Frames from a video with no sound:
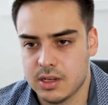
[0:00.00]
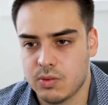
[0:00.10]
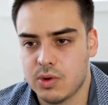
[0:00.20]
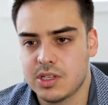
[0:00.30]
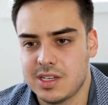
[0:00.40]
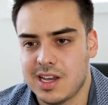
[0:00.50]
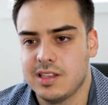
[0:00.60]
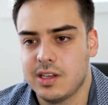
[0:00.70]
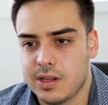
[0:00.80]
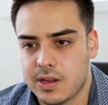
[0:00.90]
What's the
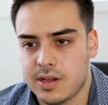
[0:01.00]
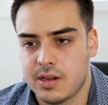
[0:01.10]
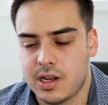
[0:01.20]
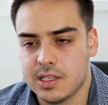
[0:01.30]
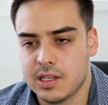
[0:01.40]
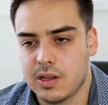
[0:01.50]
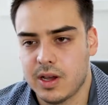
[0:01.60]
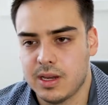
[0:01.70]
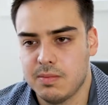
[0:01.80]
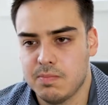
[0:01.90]

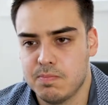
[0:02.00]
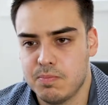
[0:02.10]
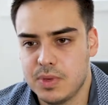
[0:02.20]
underlying